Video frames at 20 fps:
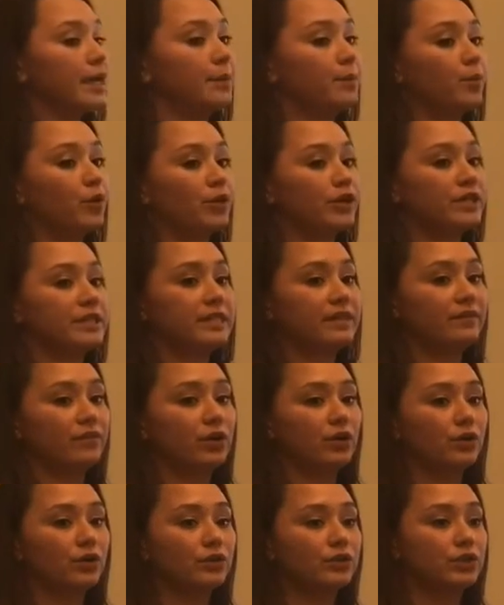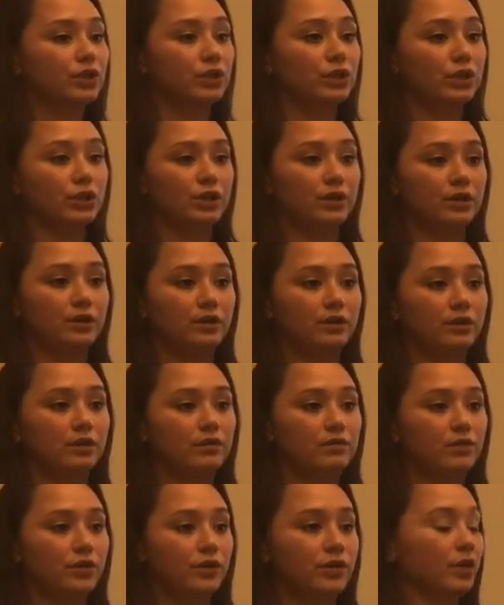it more difficult to learn
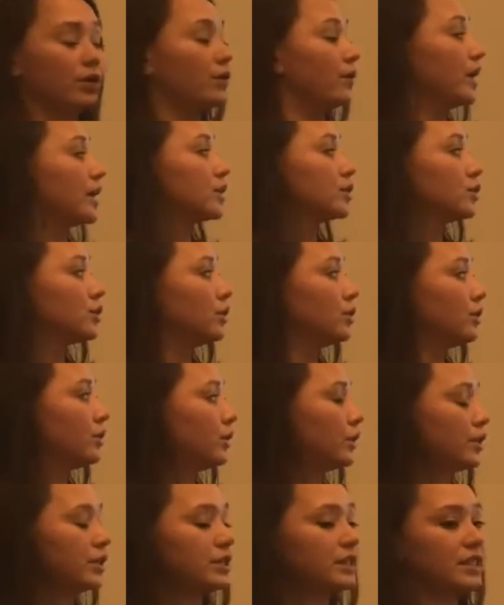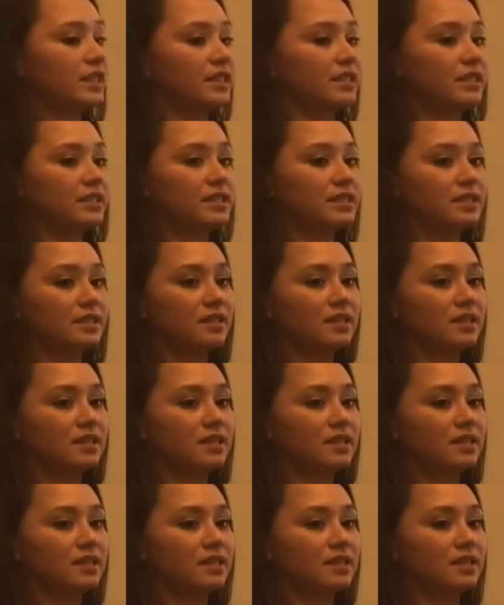for the correctional nurses,